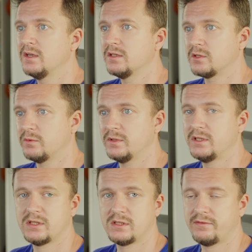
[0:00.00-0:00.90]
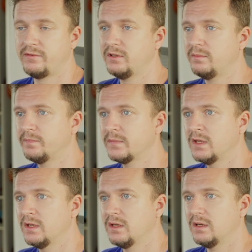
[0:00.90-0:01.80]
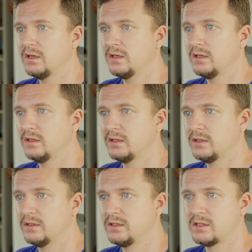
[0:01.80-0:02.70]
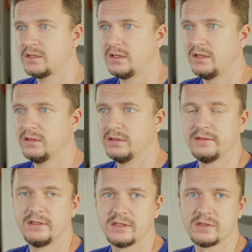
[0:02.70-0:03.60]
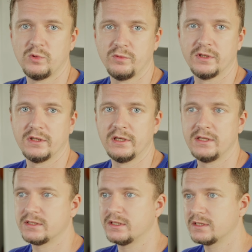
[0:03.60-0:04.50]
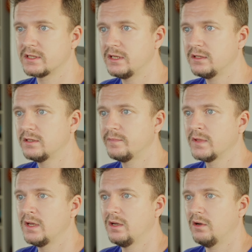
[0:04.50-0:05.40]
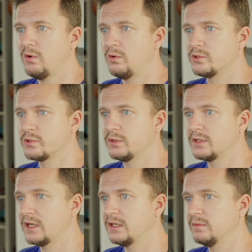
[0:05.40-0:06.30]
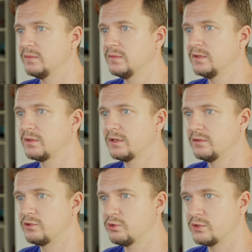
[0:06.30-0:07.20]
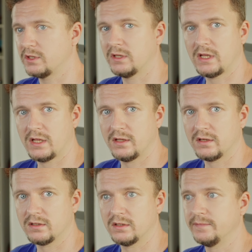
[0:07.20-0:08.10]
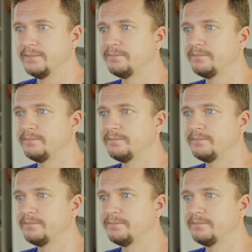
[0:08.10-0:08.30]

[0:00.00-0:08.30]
So this is a film. This is this movie released and screened. Also, you can choose another